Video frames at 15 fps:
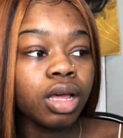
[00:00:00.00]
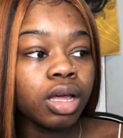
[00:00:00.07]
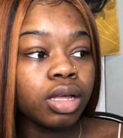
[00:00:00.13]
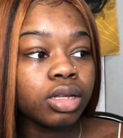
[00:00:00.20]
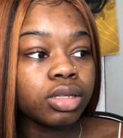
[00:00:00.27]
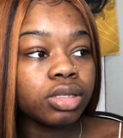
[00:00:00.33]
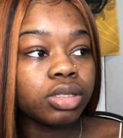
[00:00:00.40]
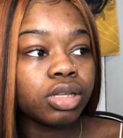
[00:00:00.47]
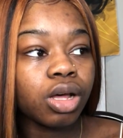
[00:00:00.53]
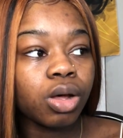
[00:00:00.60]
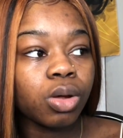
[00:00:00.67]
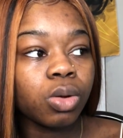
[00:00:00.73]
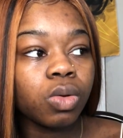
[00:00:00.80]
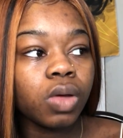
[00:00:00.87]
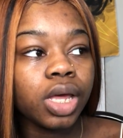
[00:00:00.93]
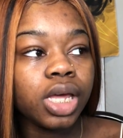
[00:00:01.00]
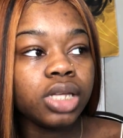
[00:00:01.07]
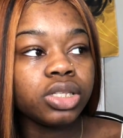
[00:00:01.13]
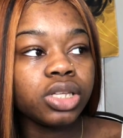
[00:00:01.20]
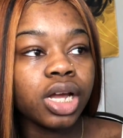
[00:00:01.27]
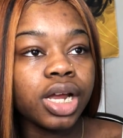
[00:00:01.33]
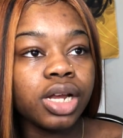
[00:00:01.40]
So he
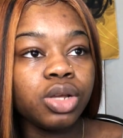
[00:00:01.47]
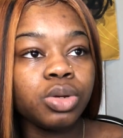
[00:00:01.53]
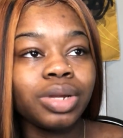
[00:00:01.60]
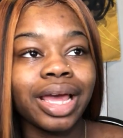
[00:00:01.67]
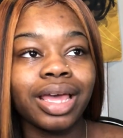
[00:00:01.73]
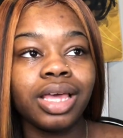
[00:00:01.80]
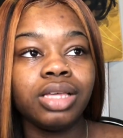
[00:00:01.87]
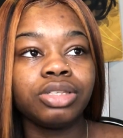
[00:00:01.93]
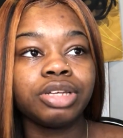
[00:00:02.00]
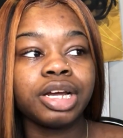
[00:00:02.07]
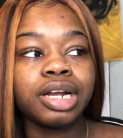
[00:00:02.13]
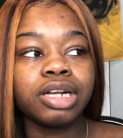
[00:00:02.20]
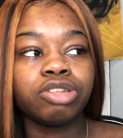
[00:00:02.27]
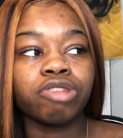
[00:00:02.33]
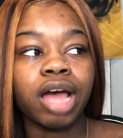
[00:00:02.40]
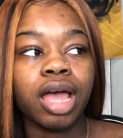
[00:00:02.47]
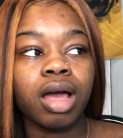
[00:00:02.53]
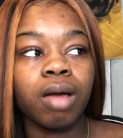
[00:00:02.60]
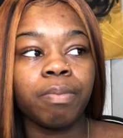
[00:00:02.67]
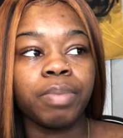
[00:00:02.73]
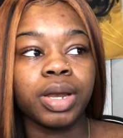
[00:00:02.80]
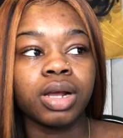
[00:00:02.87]
started dry
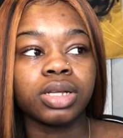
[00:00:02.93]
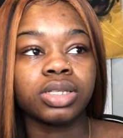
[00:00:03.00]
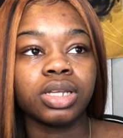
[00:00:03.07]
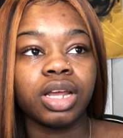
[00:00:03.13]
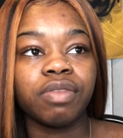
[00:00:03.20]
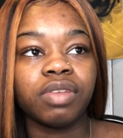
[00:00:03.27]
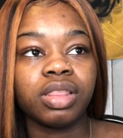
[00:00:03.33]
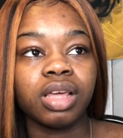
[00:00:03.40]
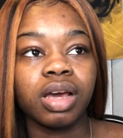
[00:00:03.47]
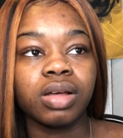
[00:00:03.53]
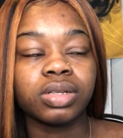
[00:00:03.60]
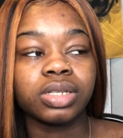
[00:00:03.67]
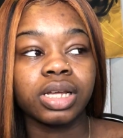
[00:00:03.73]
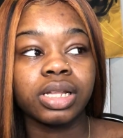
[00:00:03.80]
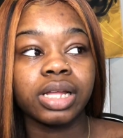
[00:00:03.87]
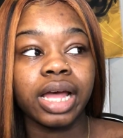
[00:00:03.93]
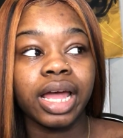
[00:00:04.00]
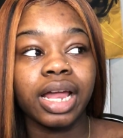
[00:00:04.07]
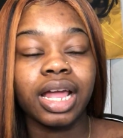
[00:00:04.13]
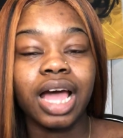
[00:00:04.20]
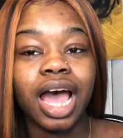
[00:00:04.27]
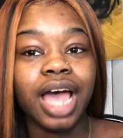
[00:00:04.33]
humping us and everything else like
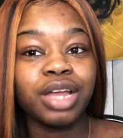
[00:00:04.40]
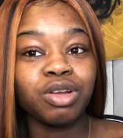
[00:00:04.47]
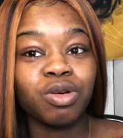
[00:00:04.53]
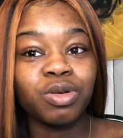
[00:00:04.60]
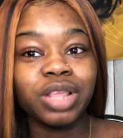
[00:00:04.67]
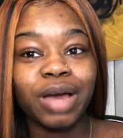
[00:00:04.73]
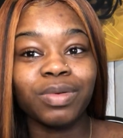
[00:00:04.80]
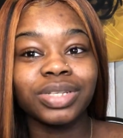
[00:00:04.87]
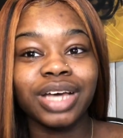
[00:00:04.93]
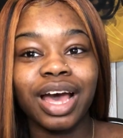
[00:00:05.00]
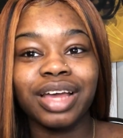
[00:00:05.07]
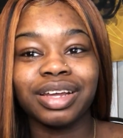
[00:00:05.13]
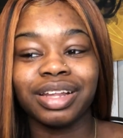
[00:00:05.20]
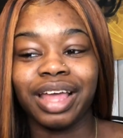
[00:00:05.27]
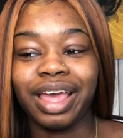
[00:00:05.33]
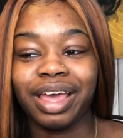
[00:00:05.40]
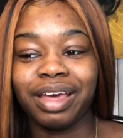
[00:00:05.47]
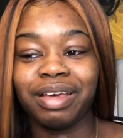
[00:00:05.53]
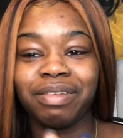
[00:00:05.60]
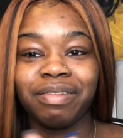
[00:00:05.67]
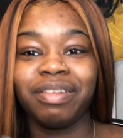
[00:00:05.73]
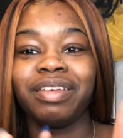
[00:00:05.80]
that. I know that was kind of like
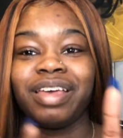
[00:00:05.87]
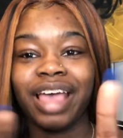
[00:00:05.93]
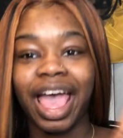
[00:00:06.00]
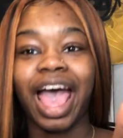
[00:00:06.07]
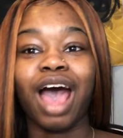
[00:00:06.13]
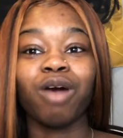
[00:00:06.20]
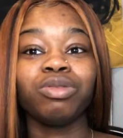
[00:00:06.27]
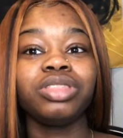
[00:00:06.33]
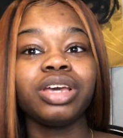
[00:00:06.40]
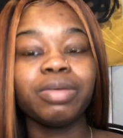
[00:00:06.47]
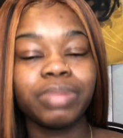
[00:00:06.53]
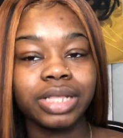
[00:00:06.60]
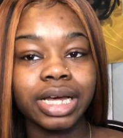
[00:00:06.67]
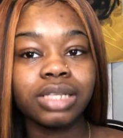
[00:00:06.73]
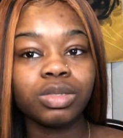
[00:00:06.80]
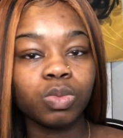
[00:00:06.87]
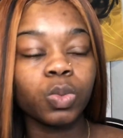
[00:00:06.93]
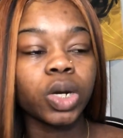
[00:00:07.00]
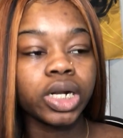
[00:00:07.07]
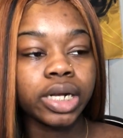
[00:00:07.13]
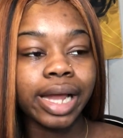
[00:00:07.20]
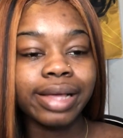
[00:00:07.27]
out there, but that's
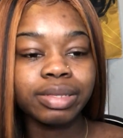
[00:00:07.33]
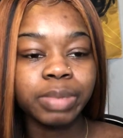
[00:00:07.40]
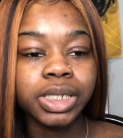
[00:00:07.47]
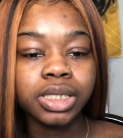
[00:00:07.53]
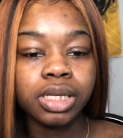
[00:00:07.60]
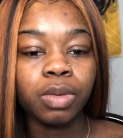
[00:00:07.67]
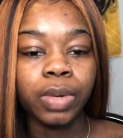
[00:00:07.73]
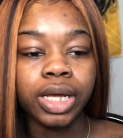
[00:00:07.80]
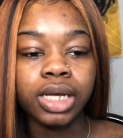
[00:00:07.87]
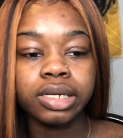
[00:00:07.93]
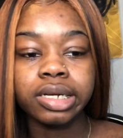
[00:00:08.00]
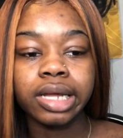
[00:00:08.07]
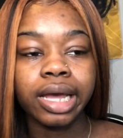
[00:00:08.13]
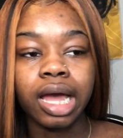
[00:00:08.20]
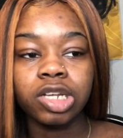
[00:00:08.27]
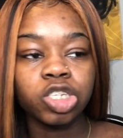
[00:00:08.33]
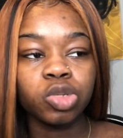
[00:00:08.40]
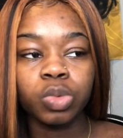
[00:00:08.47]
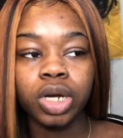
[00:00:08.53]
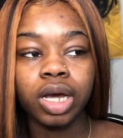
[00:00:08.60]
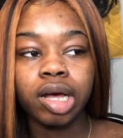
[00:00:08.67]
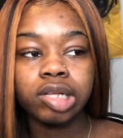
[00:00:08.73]
basically what he did. Like, I just
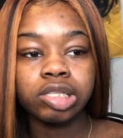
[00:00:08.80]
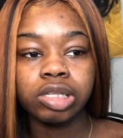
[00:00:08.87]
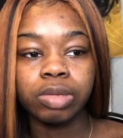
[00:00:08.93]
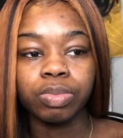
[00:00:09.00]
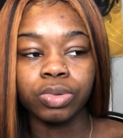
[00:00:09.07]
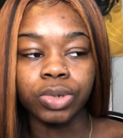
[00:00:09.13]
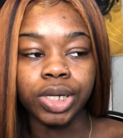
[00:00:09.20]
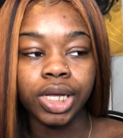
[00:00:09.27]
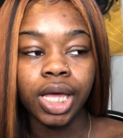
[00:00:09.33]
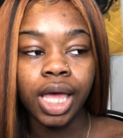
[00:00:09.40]
want to cut to the point.